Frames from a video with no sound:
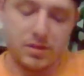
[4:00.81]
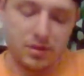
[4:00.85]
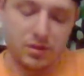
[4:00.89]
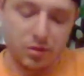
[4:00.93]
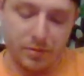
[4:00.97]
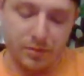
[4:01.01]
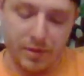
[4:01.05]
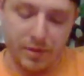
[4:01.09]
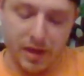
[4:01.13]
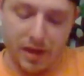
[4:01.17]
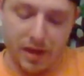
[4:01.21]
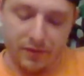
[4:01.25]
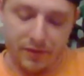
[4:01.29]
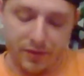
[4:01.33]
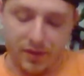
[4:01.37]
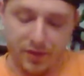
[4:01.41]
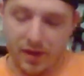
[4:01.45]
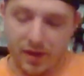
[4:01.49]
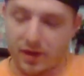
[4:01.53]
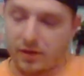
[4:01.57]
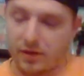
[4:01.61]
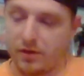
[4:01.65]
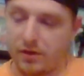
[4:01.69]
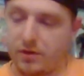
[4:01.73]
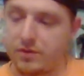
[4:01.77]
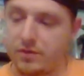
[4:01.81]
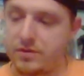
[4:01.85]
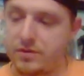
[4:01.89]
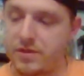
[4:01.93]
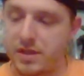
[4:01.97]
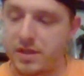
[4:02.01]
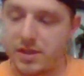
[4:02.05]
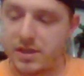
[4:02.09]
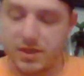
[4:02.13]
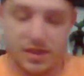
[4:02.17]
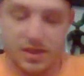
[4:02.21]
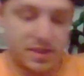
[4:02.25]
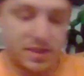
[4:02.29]
it's a little bit of everything here. You'll
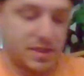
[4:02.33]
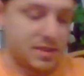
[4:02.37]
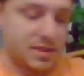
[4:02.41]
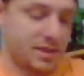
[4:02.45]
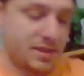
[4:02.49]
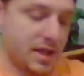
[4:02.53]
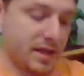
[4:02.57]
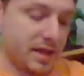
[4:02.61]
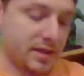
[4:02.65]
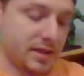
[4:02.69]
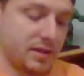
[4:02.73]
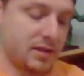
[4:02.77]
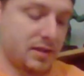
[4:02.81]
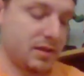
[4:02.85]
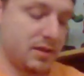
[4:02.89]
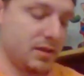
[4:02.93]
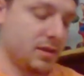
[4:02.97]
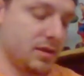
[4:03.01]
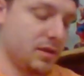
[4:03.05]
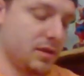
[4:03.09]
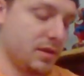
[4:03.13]
see in just a second.